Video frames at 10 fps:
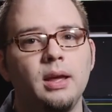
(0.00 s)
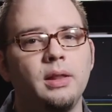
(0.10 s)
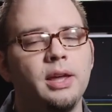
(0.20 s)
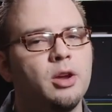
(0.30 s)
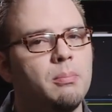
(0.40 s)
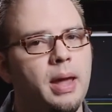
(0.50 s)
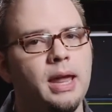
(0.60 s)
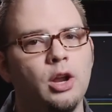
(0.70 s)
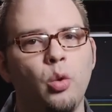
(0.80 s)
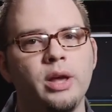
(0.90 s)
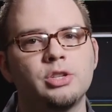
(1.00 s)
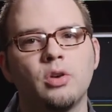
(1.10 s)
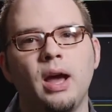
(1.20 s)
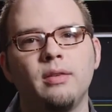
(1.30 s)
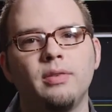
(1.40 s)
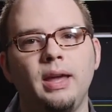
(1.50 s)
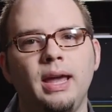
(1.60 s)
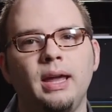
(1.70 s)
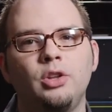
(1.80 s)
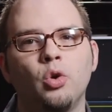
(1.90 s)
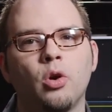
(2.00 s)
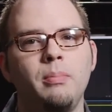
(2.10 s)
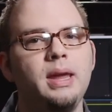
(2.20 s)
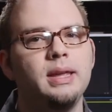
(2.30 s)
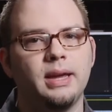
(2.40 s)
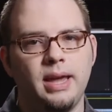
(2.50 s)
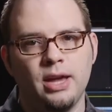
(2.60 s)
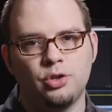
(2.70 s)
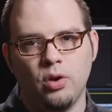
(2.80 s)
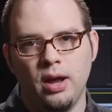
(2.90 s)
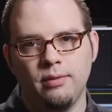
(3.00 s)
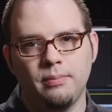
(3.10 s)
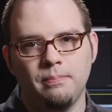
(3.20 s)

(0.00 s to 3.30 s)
like your main OS drive and your media cache drive.